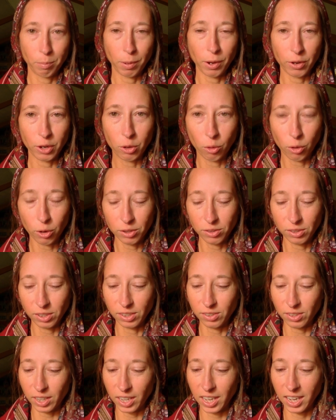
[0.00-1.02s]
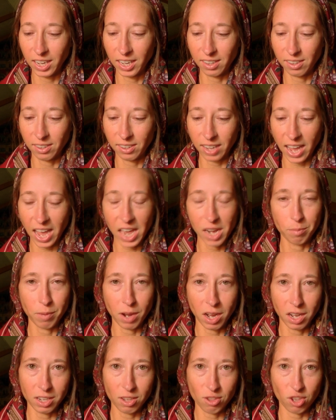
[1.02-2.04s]
Perichoresis, in its
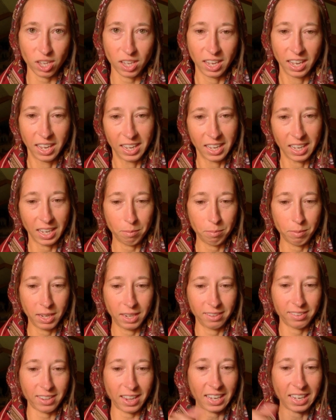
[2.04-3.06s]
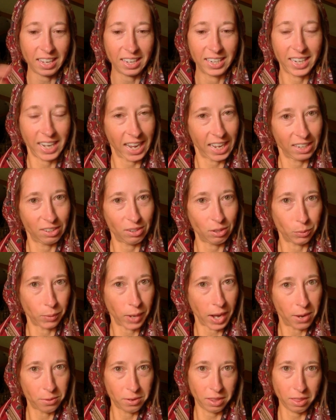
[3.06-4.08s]
etymology, it means like a dance
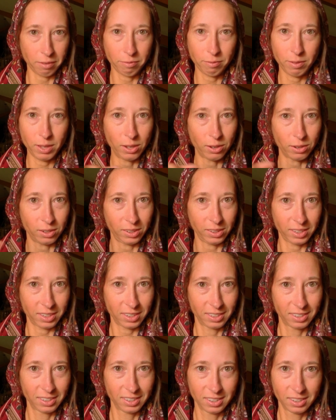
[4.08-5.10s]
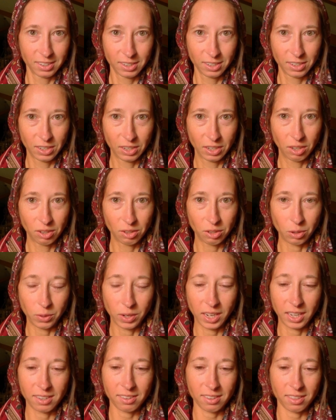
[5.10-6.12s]
around the field. So
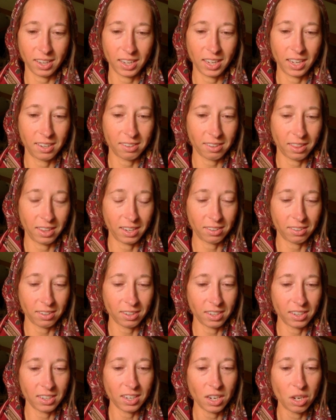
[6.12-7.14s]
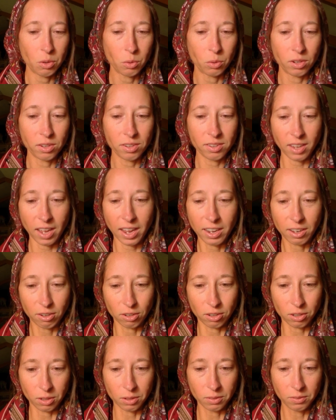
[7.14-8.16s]
it's, it's this continual
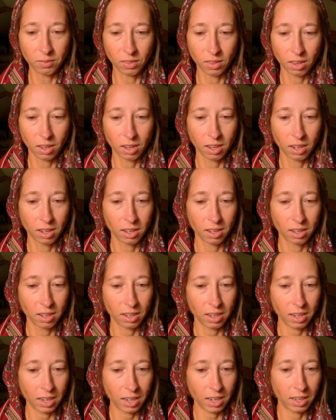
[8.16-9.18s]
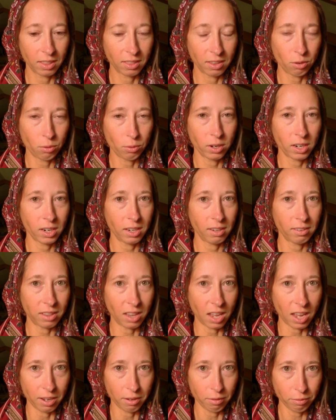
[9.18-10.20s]
cycle in the Trinity's
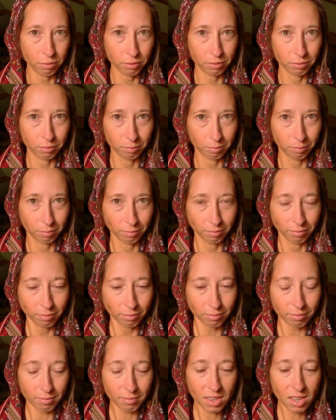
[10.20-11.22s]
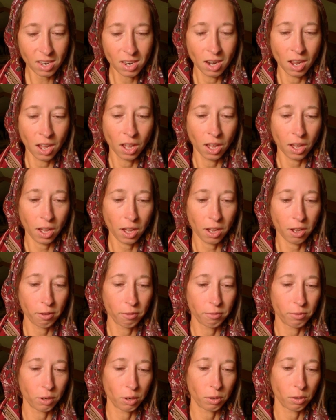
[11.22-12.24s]
life
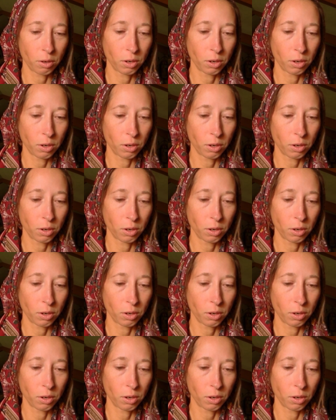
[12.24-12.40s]
of